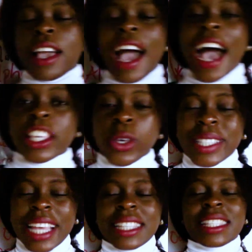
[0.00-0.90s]

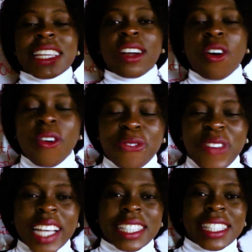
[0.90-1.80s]
Angiotensin
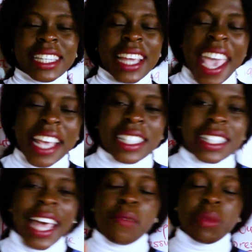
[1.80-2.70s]
converting
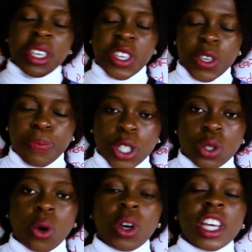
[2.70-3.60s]
enzyme
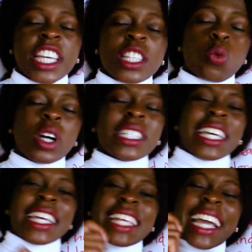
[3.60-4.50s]
inhibitor is what?
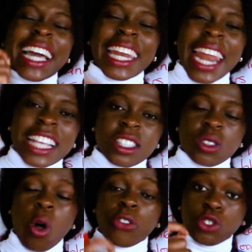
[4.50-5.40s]
It's a
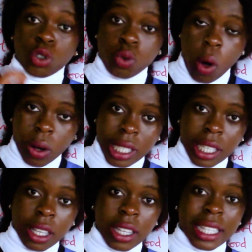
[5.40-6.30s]
class of drugs,
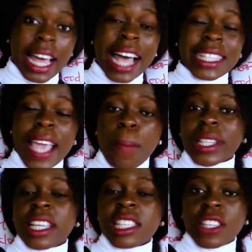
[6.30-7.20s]

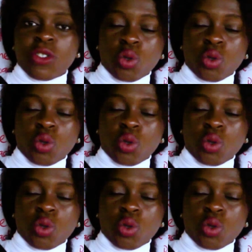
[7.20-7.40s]
antihypertensive